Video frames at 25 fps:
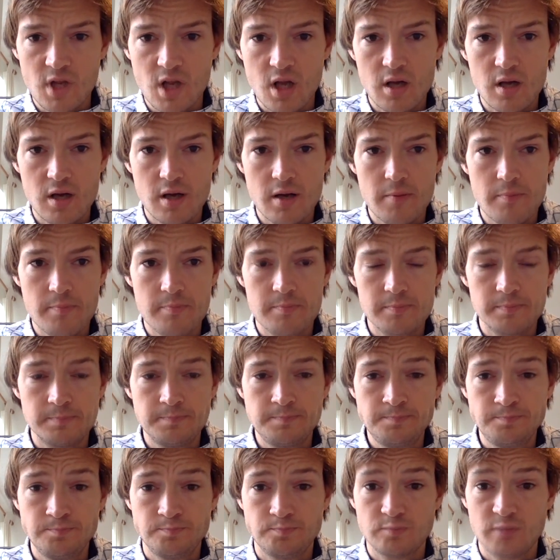And
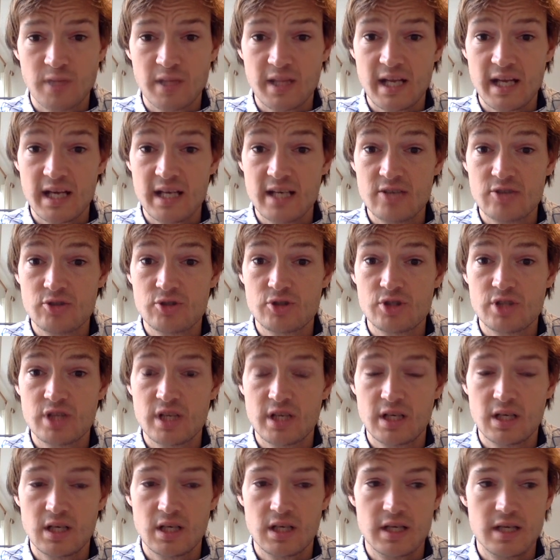then
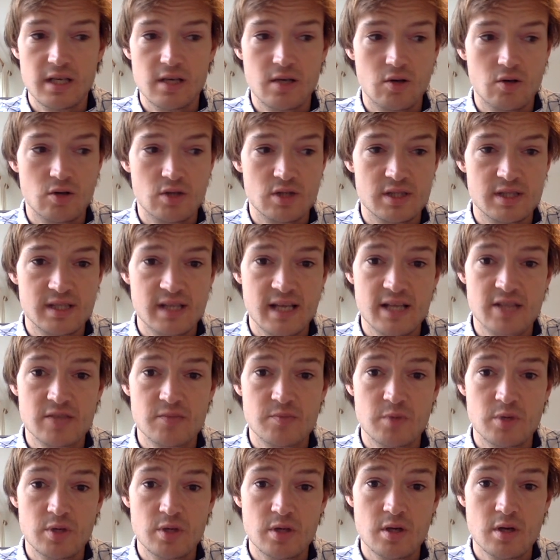interestingly, on
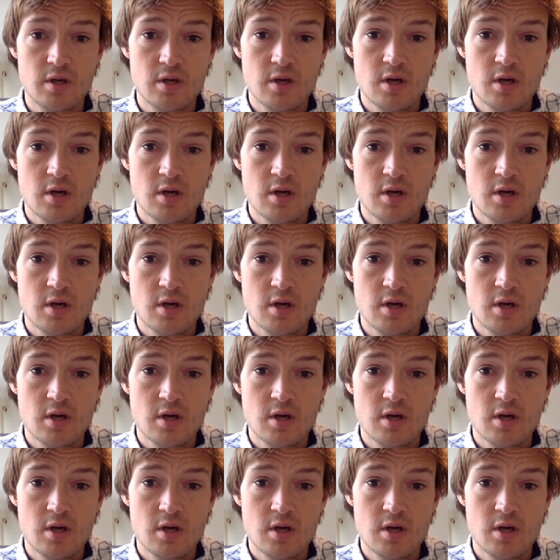assessment,